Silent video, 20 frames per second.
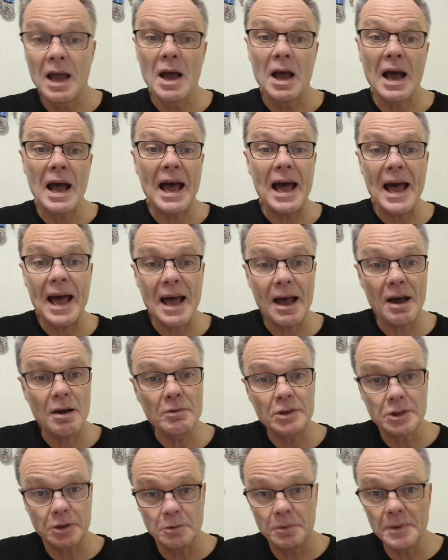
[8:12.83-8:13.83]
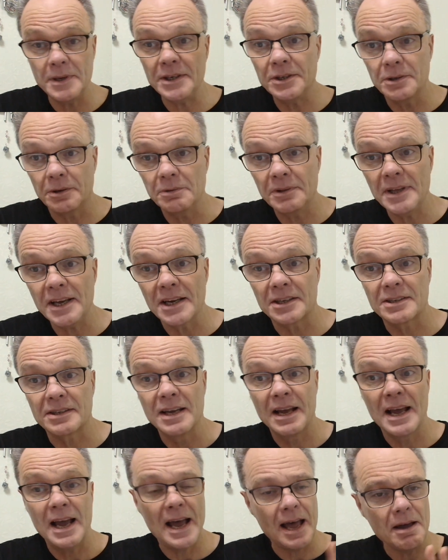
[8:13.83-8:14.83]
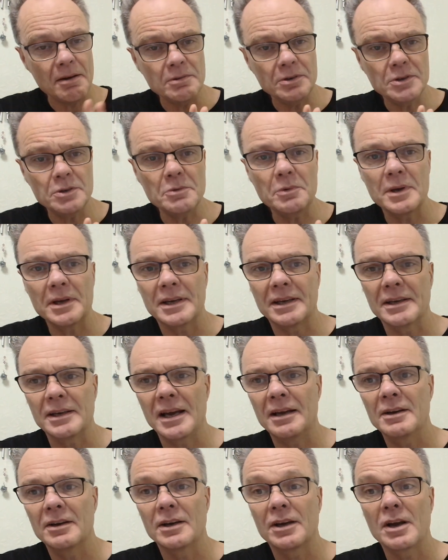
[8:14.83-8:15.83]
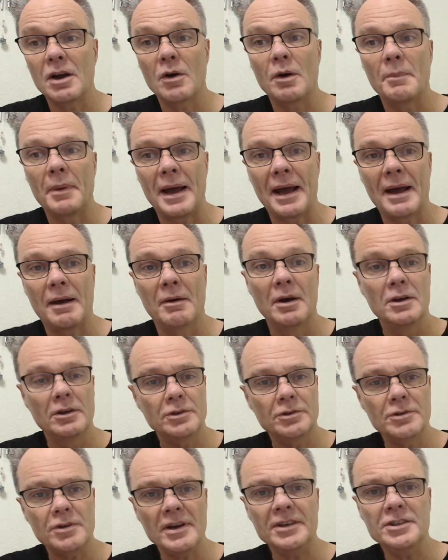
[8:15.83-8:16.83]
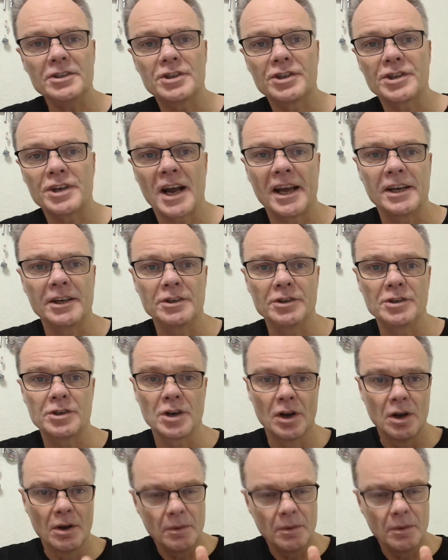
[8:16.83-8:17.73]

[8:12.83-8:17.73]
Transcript: How do we do this? How do we go about trying to change